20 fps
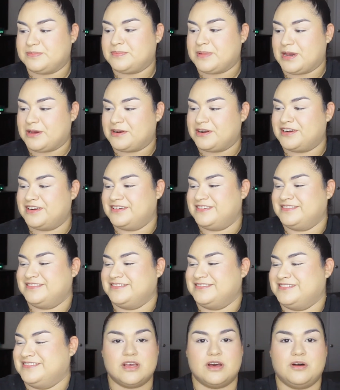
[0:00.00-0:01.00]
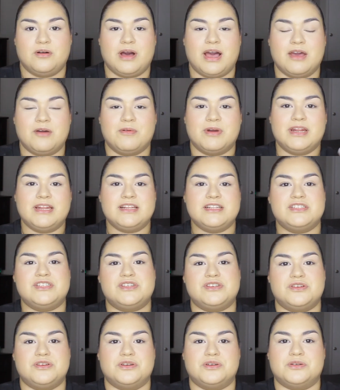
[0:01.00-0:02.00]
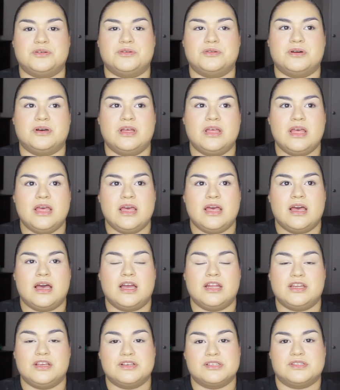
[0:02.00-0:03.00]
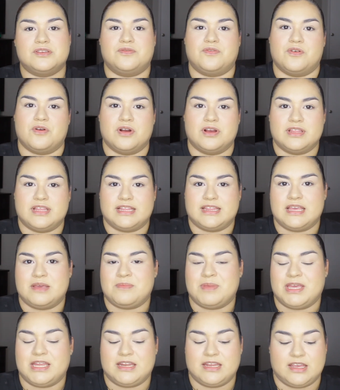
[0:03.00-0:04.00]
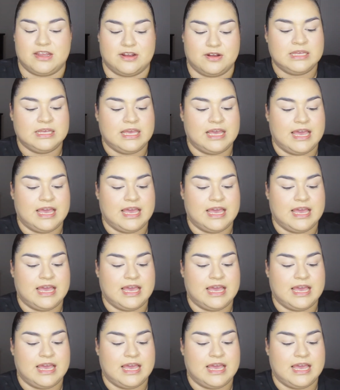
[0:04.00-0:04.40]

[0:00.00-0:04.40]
powder. So I went into a new Sephora that they made here,